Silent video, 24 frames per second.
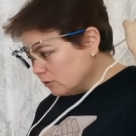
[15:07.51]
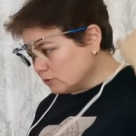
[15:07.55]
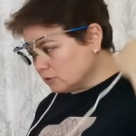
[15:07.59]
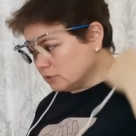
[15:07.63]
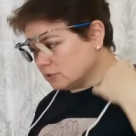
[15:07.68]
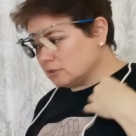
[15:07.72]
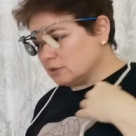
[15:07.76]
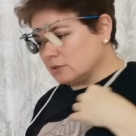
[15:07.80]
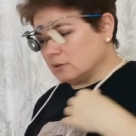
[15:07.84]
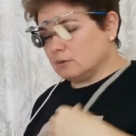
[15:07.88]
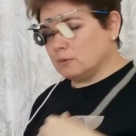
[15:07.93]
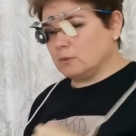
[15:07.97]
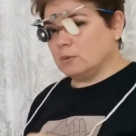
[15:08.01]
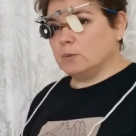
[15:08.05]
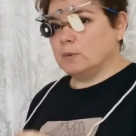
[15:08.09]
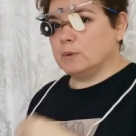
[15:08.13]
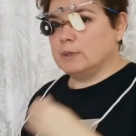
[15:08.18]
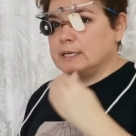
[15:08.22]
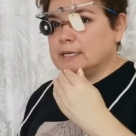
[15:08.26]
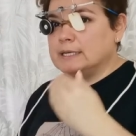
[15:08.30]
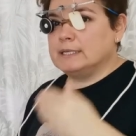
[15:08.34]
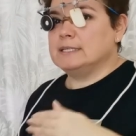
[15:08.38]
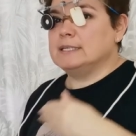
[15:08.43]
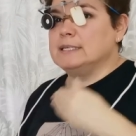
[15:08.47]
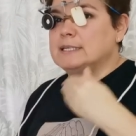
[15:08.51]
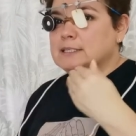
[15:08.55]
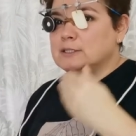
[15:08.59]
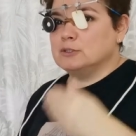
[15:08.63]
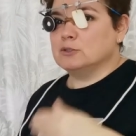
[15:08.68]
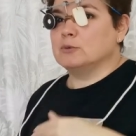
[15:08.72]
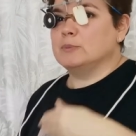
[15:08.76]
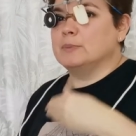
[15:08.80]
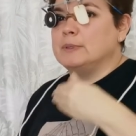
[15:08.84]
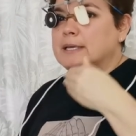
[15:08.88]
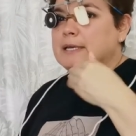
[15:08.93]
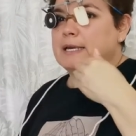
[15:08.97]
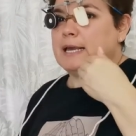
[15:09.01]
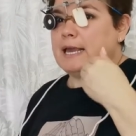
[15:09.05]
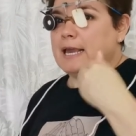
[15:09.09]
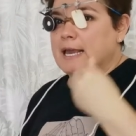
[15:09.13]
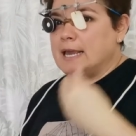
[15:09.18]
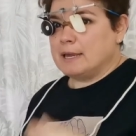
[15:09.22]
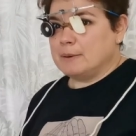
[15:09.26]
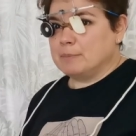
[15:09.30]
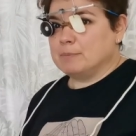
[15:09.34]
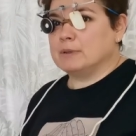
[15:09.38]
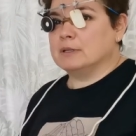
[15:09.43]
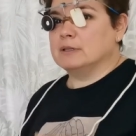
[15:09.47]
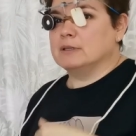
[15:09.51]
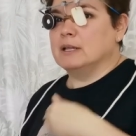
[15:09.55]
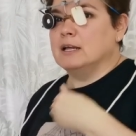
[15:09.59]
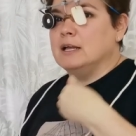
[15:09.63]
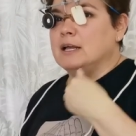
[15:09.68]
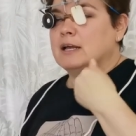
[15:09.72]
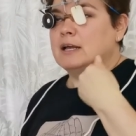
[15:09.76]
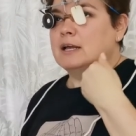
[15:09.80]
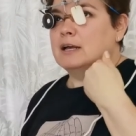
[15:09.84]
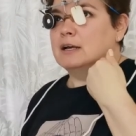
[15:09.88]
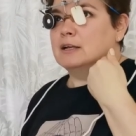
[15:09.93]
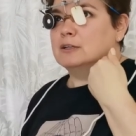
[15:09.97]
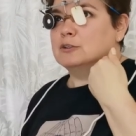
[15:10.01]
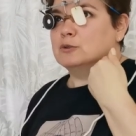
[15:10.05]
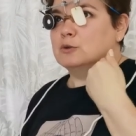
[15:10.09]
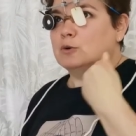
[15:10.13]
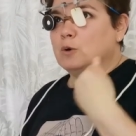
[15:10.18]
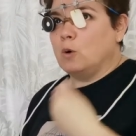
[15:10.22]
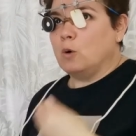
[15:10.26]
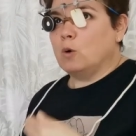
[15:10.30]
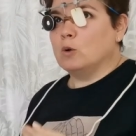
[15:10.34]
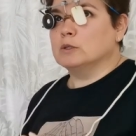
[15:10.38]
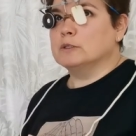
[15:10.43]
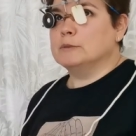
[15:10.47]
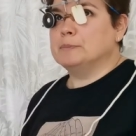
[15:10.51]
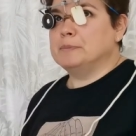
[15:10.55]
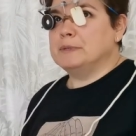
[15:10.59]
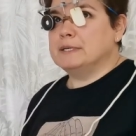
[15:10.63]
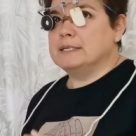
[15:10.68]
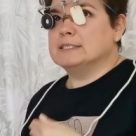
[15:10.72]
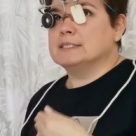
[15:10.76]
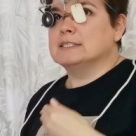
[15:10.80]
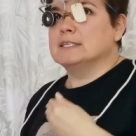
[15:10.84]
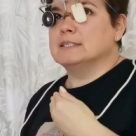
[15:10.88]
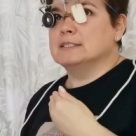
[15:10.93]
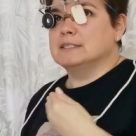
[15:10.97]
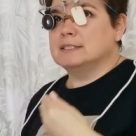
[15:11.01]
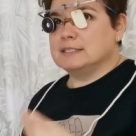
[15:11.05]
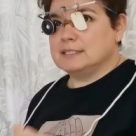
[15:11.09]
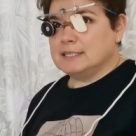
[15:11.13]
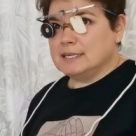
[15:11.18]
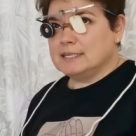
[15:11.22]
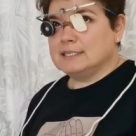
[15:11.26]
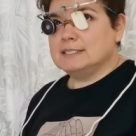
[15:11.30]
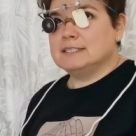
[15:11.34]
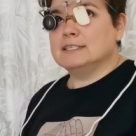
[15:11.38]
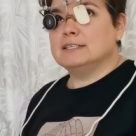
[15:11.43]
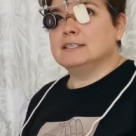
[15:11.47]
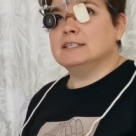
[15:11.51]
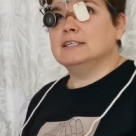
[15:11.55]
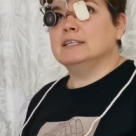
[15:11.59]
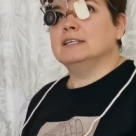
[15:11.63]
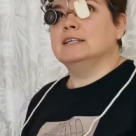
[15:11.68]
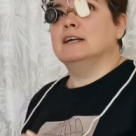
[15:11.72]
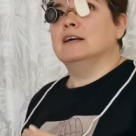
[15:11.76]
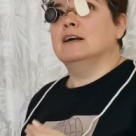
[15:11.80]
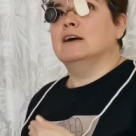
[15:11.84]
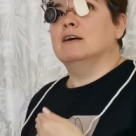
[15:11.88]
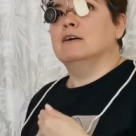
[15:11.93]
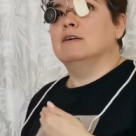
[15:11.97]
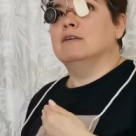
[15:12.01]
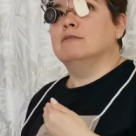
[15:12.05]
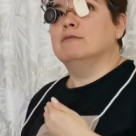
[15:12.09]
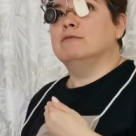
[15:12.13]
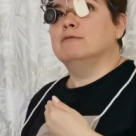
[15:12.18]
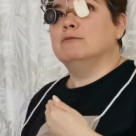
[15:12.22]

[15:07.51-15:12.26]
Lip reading: because we need to be able to hold pistol steadily